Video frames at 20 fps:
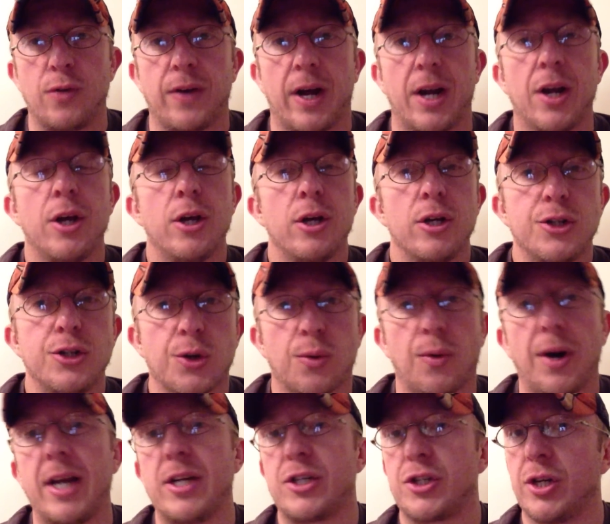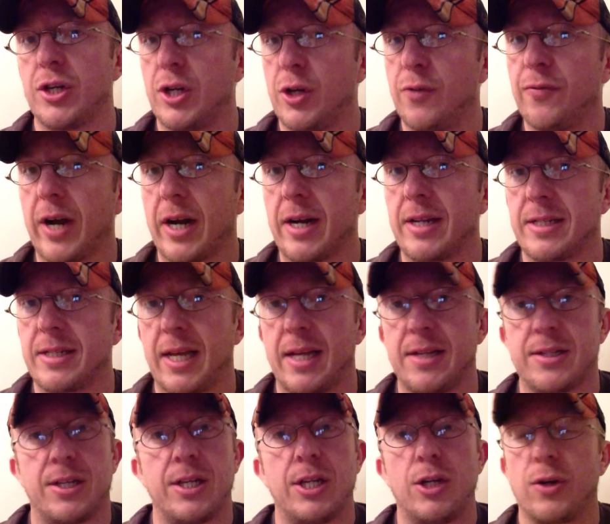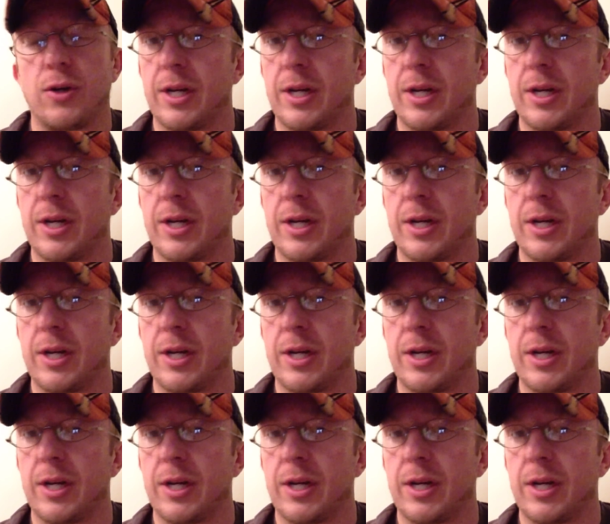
You've got duration, you've got intensity.